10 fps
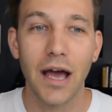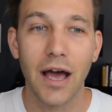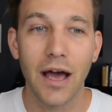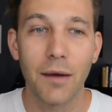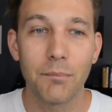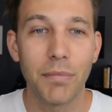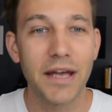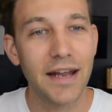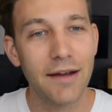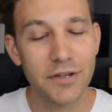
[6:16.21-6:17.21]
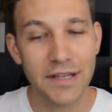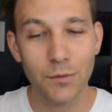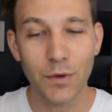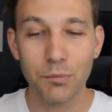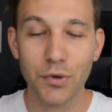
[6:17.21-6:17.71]
Um, but
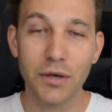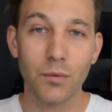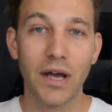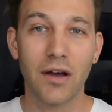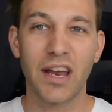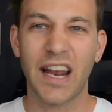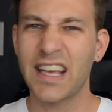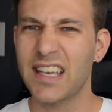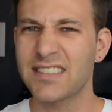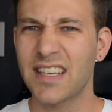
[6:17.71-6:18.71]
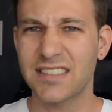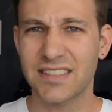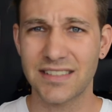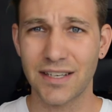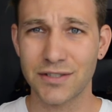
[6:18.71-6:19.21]
everything went pretty well, and I guess that
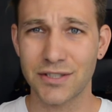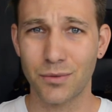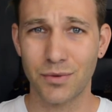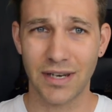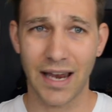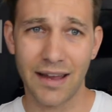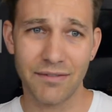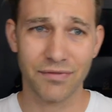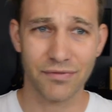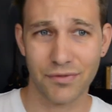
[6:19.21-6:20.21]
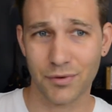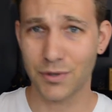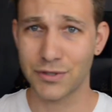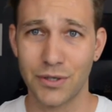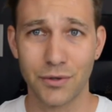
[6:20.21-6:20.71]
just tells you when life
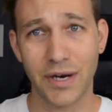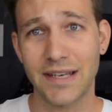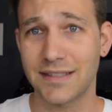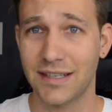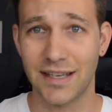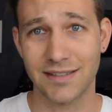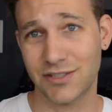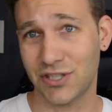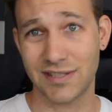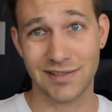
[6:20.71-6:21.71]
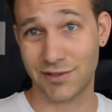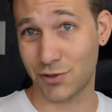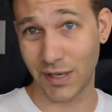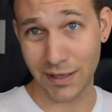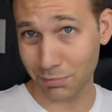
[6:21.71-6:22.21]
throws you craziness, just
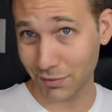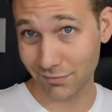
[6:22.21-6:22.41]
strip.